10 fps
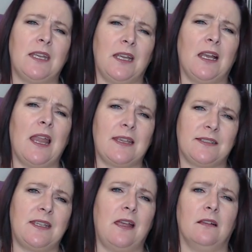in a glass
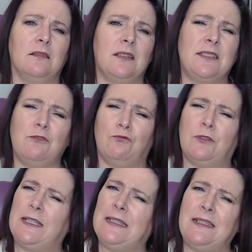cell, is it
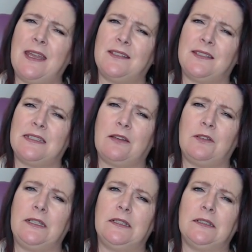really
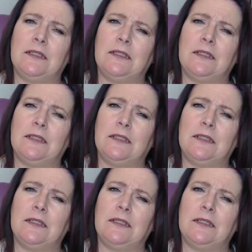necessary?